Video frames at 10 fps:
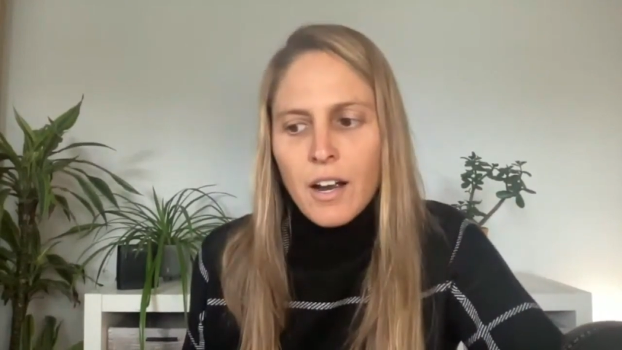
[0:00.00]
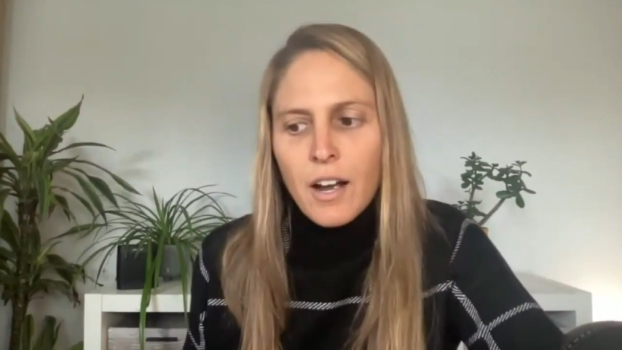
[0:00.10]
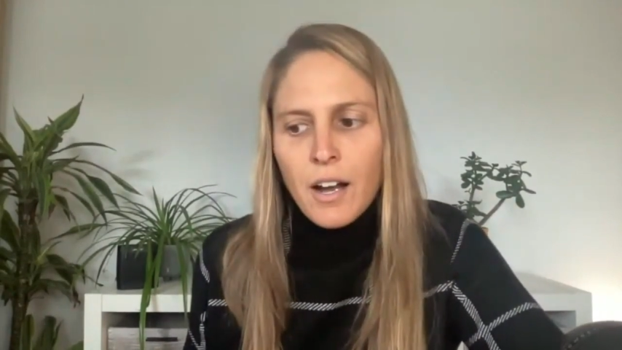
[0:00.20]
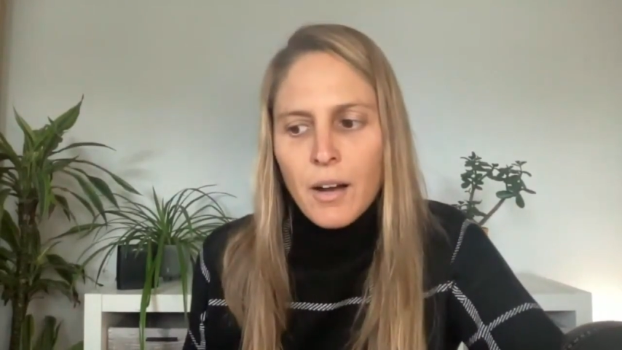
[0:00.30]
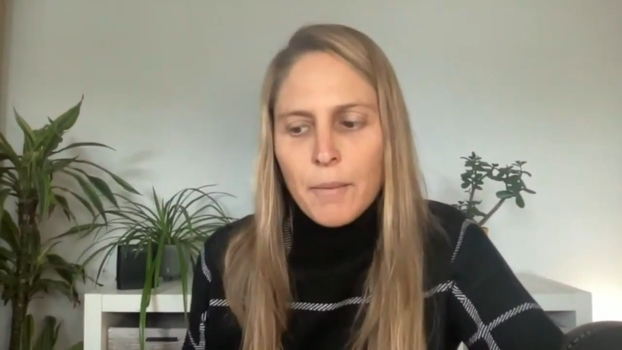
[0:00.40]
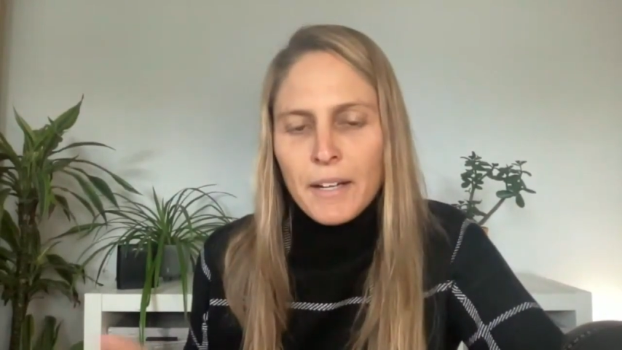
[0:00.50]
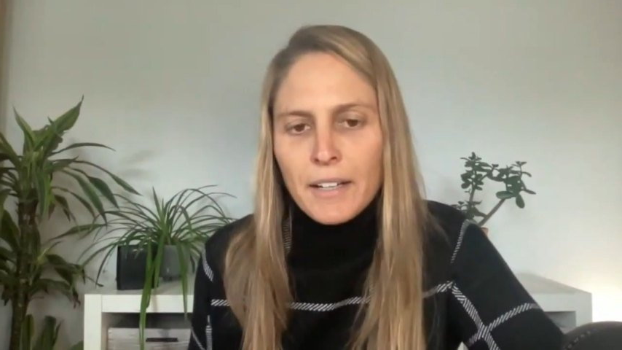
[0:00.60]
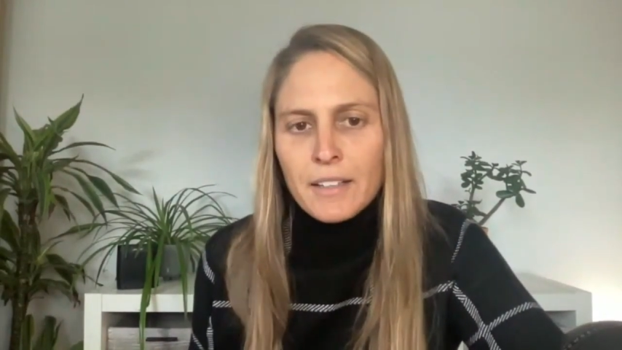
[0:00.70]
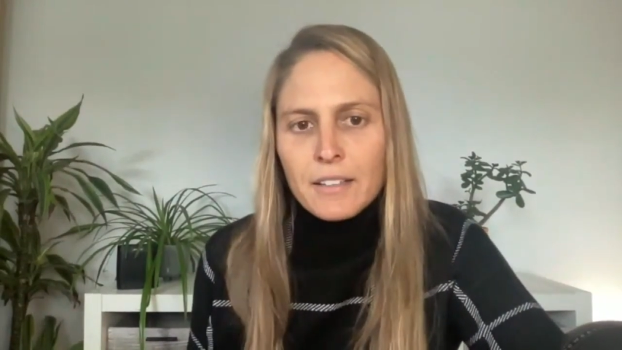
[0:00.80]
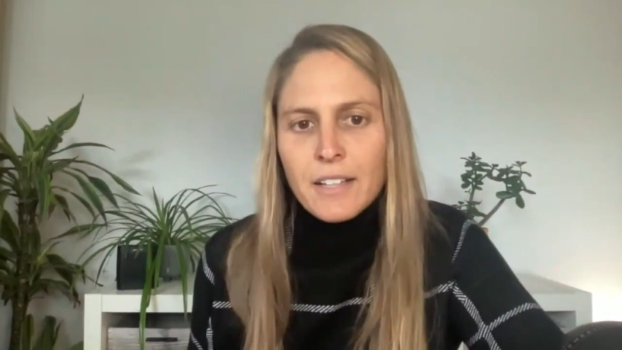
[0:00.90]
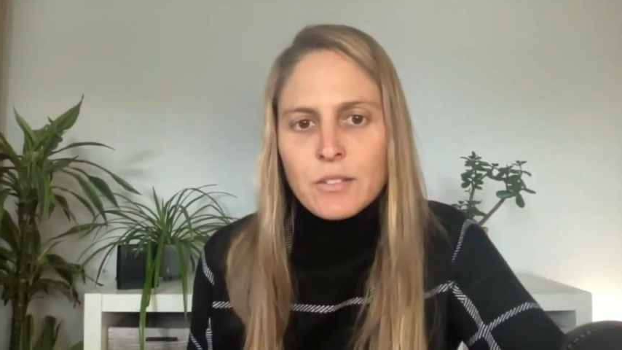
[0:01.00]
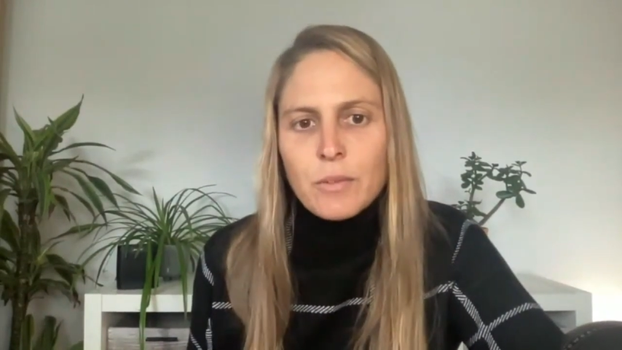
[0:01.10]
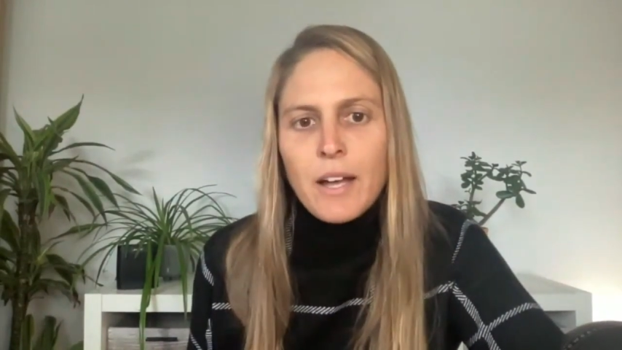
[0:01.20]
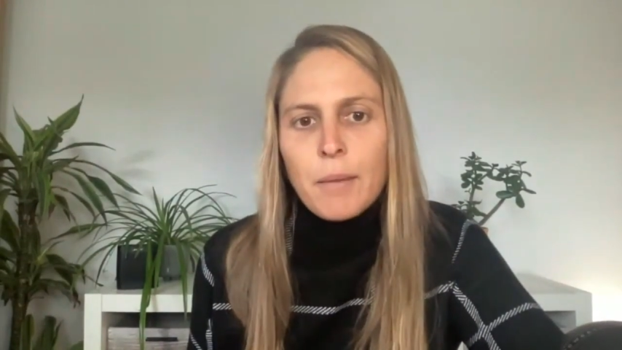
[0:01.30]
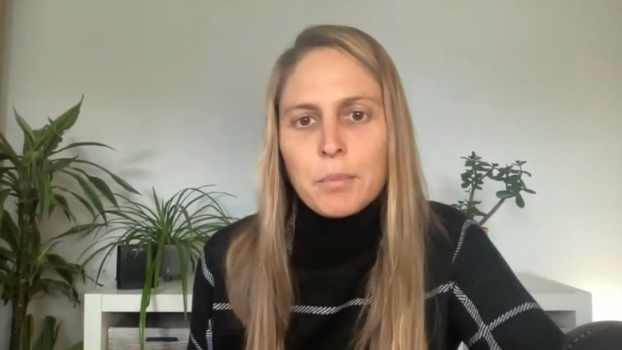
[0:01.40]
And I think that's
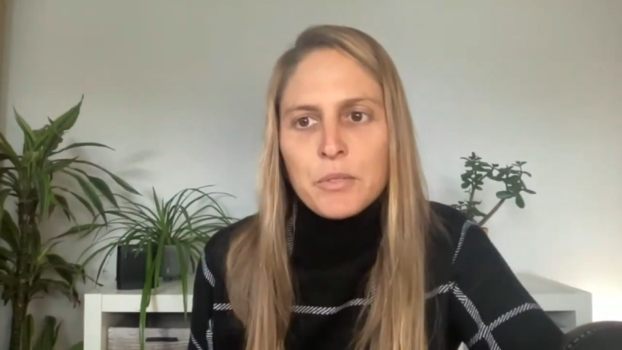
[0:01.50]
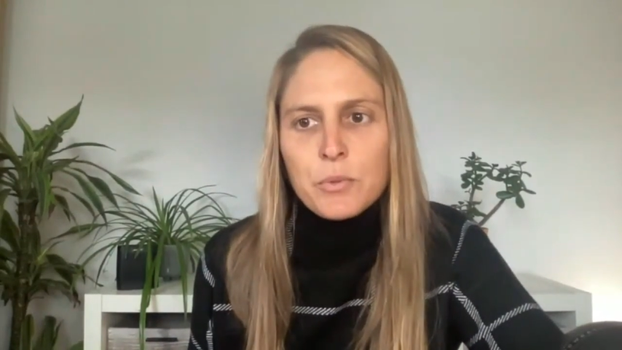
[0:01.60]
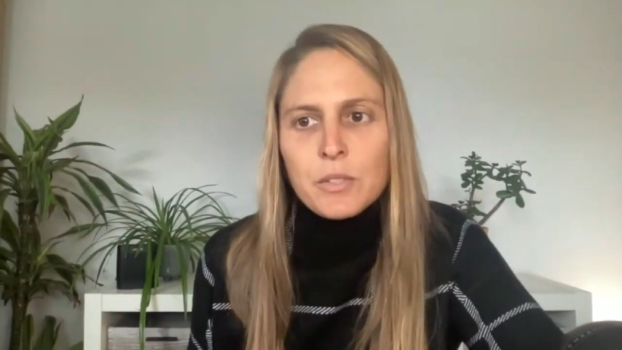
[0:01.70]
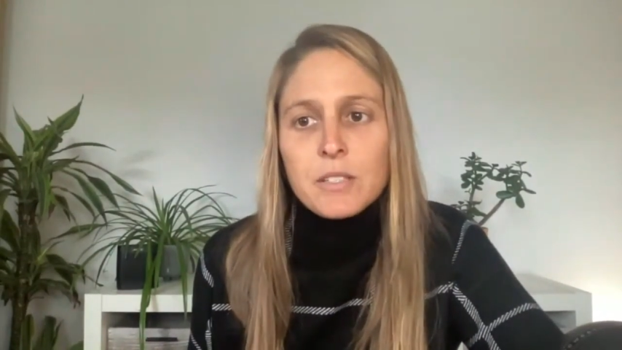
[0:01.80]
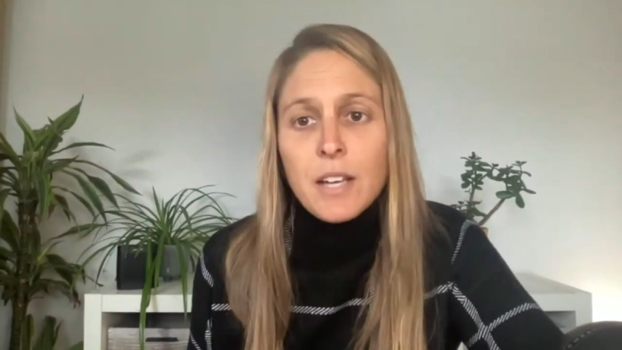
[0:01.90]
what happens with